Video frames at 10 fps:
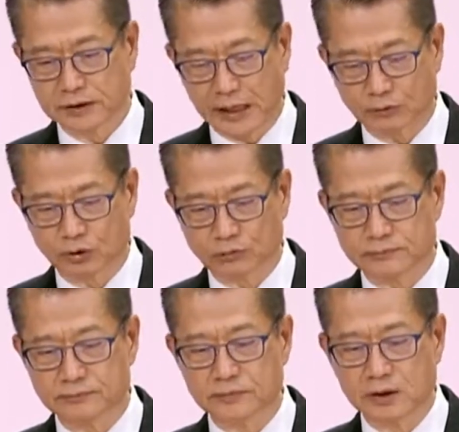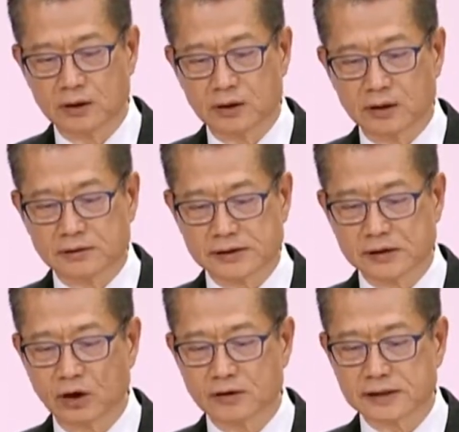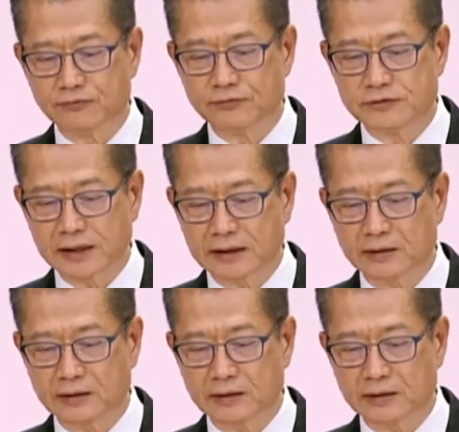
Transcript: Vocational and professional education and training.